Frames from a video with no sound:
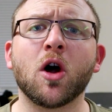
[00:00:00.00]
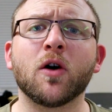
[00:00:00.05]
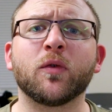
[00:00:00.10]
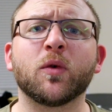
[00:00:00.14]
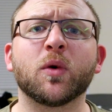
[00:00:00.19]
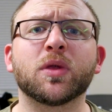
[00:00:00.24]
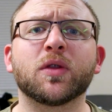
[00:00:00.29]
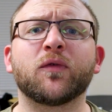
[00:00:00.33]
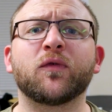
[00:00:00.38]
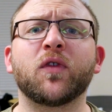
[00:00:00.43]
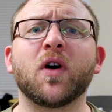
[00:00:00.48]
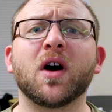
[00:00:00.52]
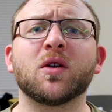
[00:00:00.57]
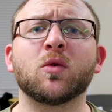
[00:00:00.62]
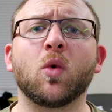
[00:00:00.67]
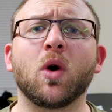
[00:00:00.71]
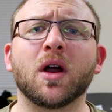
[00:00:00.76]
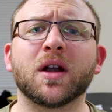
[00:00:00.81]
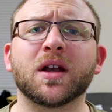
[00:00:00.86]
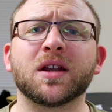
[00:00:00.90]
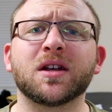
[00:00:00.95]
off with a fun
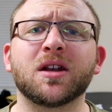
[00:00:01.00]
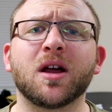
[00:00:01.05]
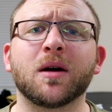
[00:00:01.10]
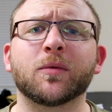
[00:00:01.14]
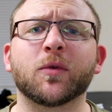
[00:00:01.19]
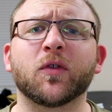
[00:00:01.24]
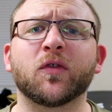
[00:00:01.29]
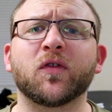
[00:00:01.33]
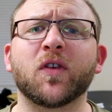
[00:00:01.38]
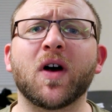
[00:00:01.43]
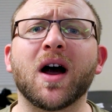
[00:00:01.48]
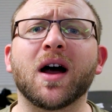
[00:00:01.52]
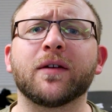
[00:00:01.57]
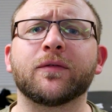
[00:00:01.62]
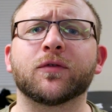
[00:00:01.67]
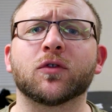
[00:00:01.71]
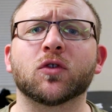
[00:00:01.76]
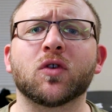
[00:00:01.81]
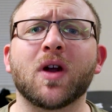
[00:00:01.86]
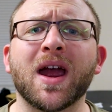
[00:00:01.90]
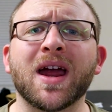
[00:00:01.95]
one at number five,
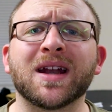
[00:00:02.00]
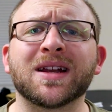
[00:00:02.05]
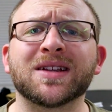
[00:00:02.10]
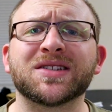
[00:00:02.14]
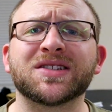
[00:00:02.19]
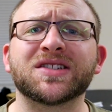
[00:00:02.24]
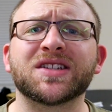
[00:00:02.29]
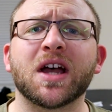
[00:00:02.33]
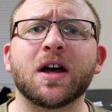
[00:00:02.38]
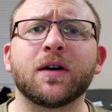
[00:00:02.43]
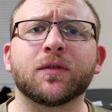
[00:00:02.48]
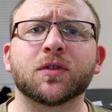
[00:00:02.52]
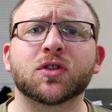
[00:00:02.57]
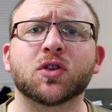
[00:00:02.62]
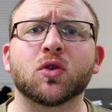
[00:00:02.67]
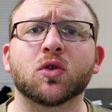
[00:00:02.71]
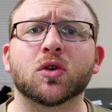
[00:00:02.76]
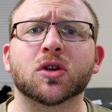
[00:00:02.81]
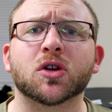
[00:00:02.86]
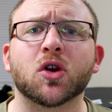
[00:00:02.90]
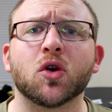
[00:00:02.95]
Varanus
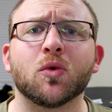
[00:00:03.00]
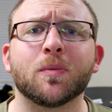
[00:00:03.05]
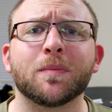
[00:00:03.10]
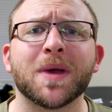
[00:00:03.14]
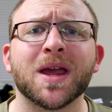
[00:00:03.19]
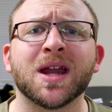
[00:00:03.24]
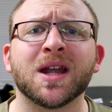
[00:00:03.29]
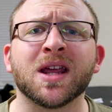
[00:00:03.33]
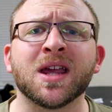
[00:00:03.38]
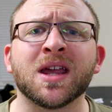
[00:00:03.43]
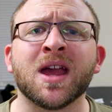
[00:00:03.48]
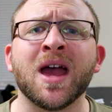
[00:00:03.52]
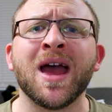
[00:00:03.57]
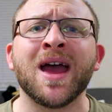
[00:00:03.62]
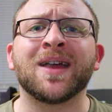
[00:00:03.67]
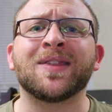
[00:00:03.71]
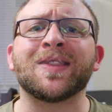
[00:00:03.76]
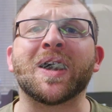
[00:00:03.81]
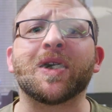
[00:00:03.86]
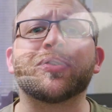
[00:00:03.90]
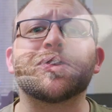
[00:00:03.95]
salvatore comeini.
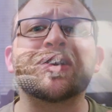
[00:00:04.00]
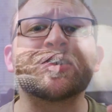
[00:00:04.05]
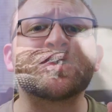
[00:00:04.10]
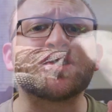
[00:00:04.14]
Now